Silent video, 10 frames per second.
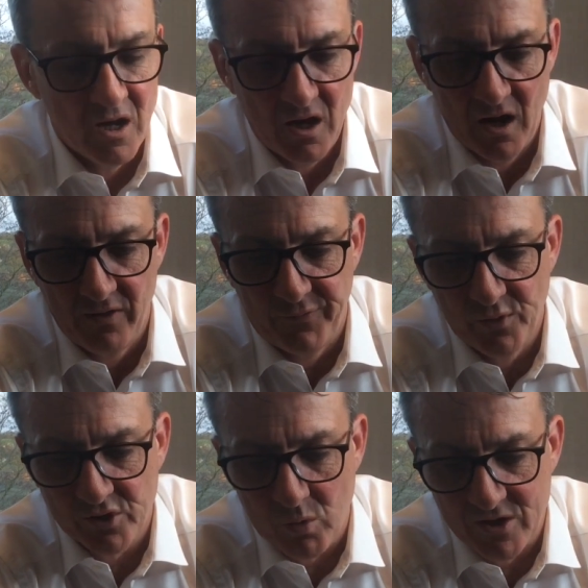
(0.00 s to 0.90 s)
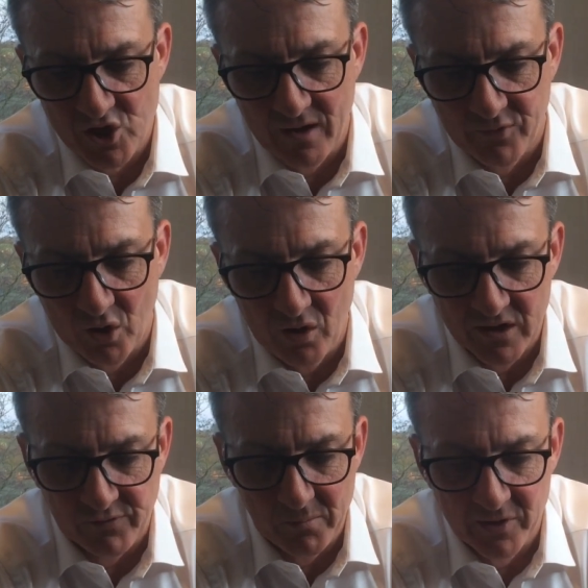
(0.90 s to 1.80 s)
The first question I've got
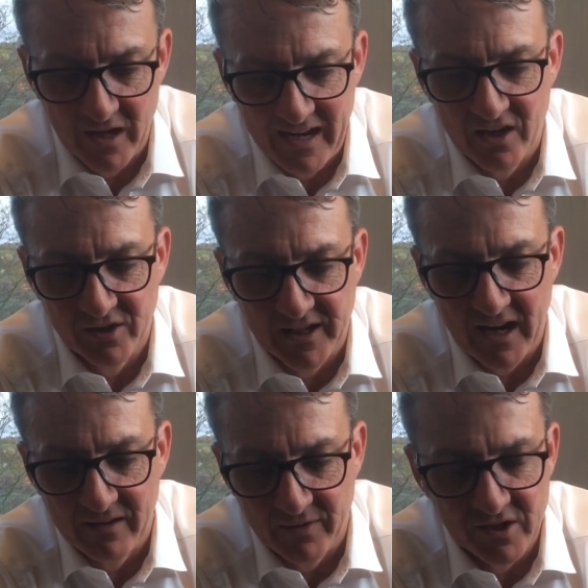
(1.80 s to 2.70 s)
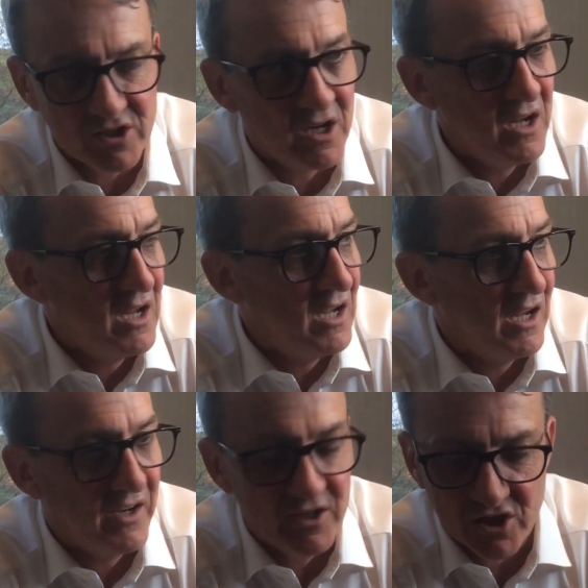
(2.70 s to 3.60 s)
is from an Ian Davis,
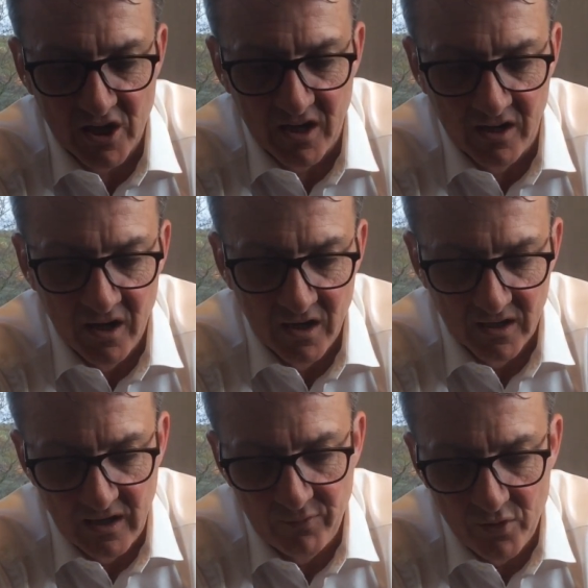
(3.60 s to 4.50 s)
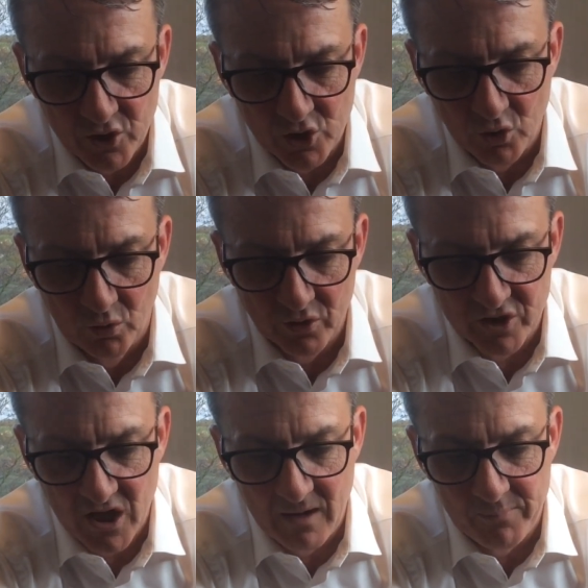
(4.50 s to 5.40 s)
and he's saying, given the short
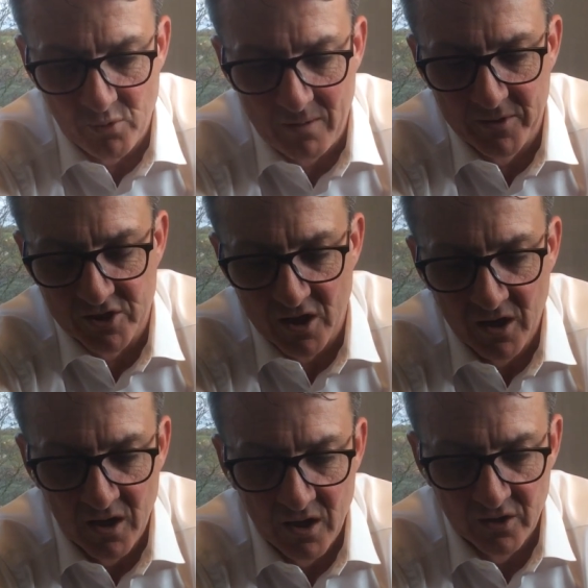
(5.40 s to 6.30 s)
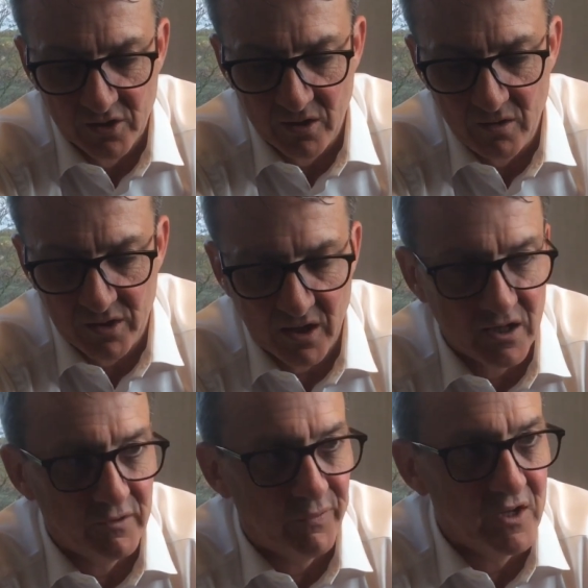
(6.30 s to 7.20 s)
time parameter, do you think
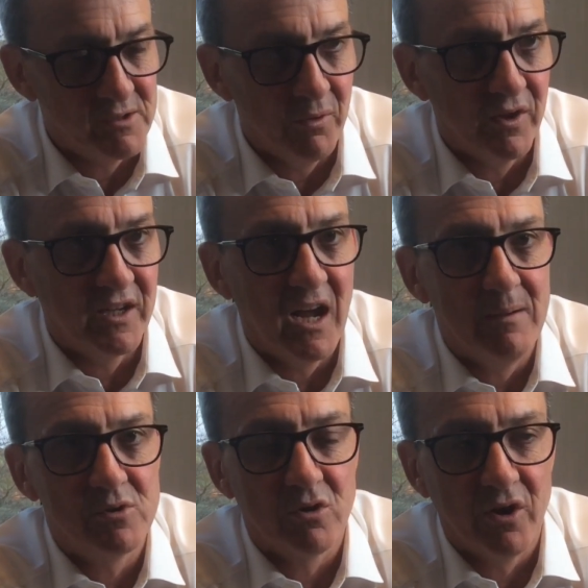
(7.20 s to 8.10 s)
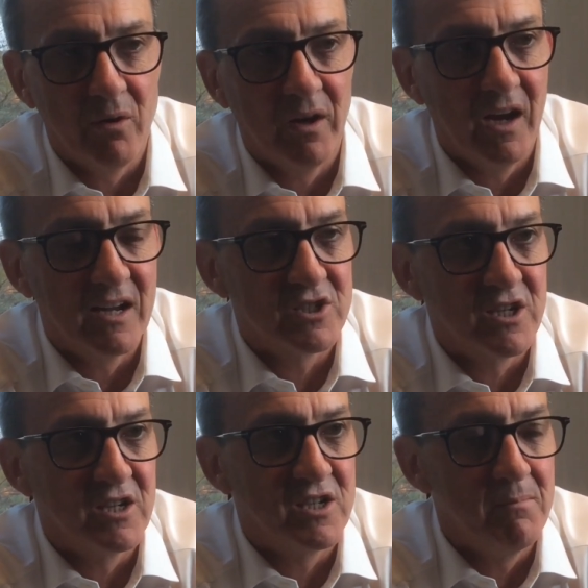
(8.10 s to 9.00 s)
it's feasible that games could only last
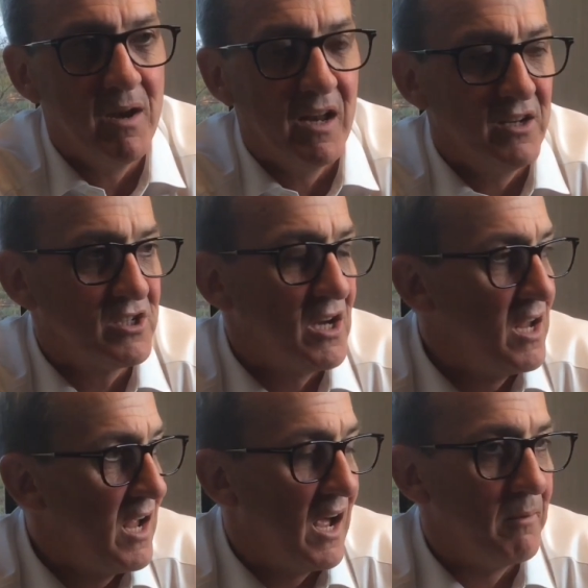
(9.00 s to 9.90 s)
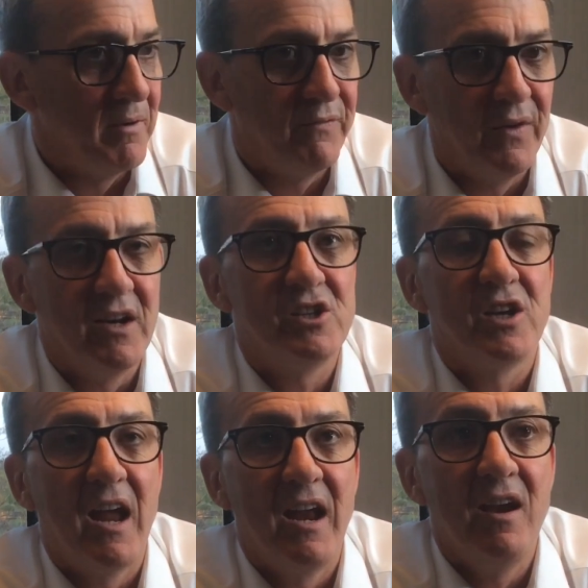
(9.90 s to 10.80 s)
60 minutes and be finished
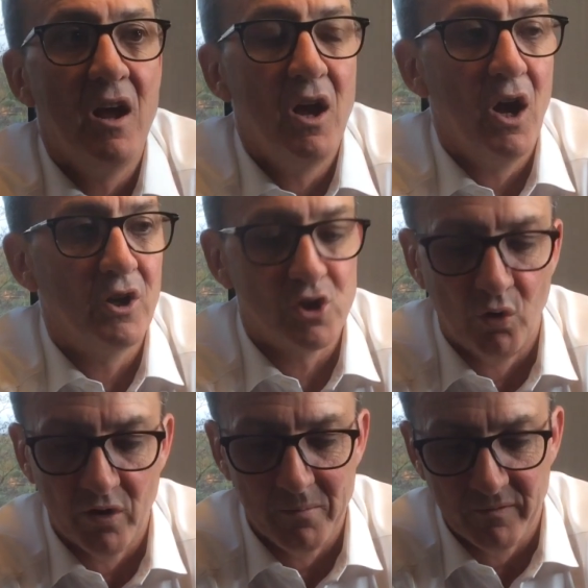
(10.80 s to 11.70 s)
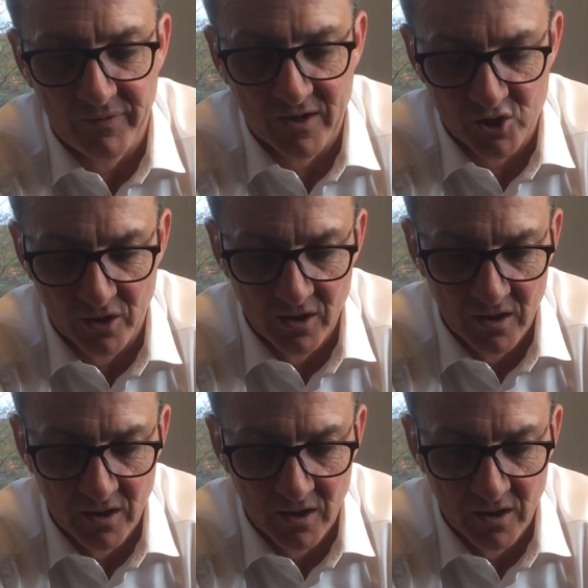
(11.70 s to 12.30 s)
in a tournament fashion?